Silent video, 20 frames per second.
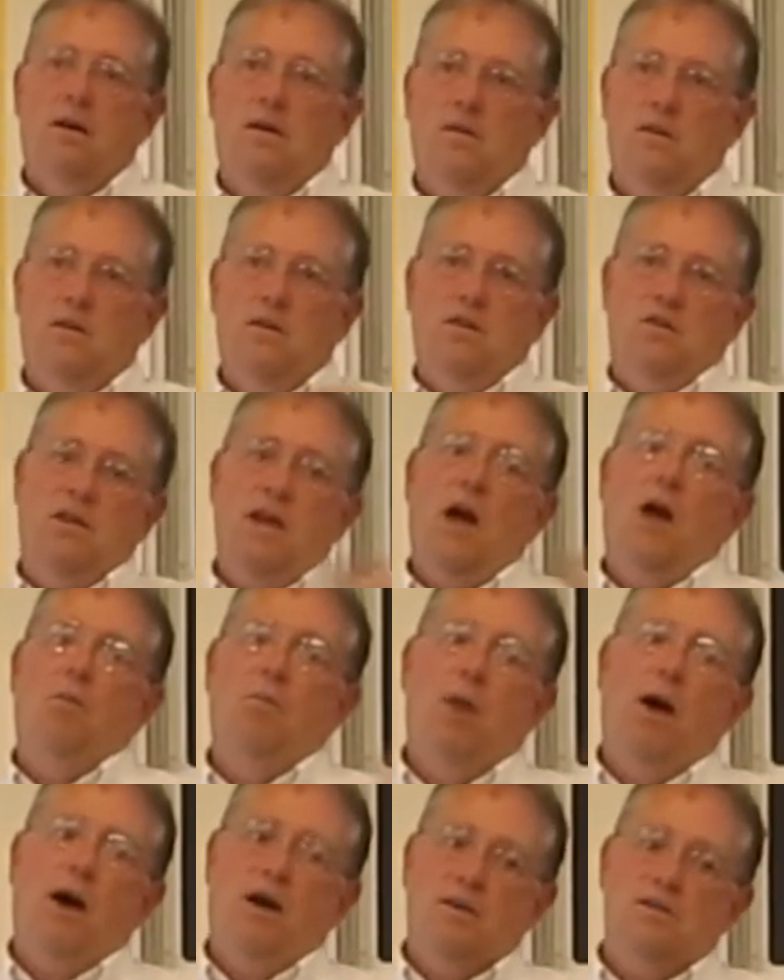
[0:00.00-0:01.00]
And then this
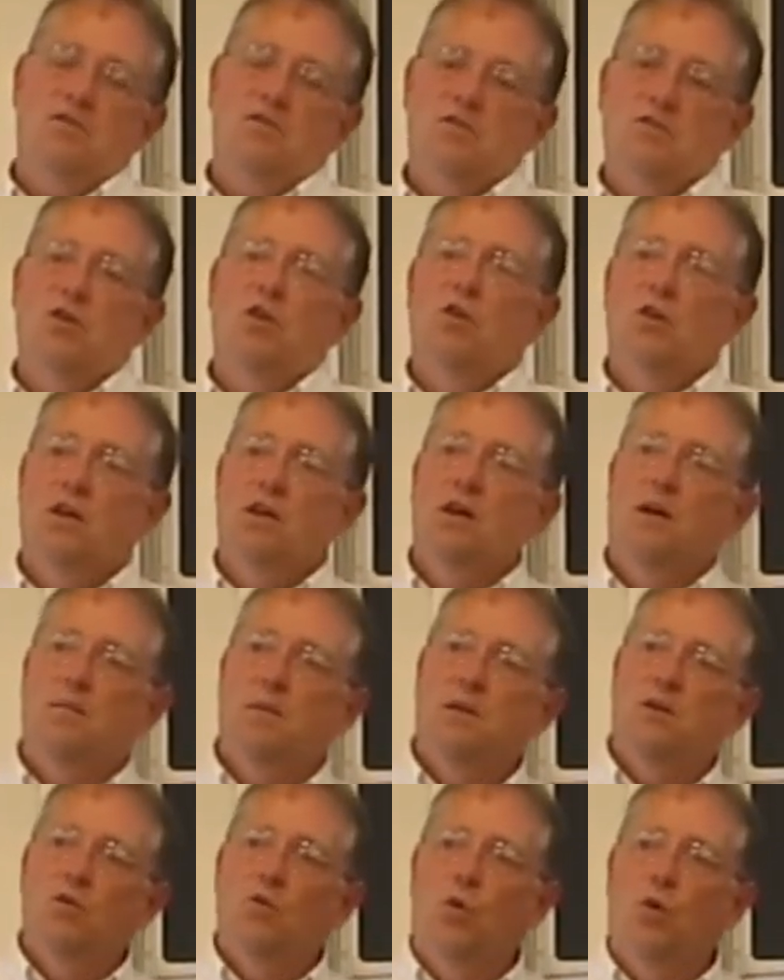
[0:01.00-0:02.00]
cowpox is slowly
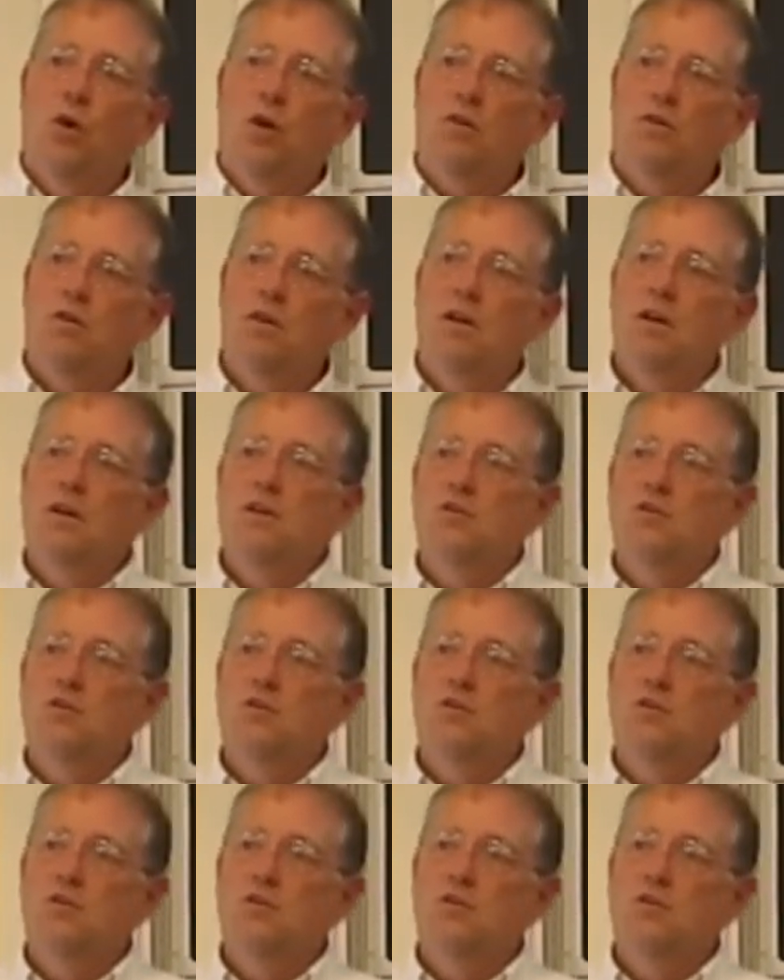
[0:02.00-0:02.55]
coming north.